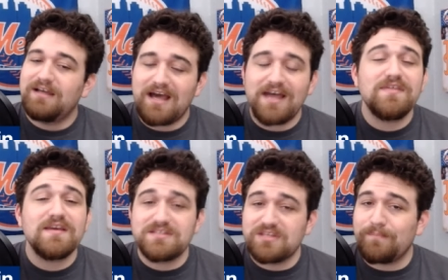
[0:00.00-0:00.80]
I think
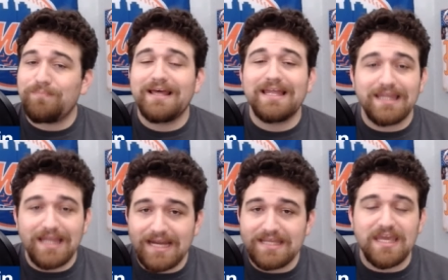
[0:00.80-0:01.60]
he's going to play a
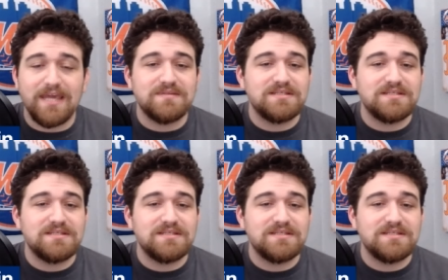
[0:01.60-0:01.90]
lot of games.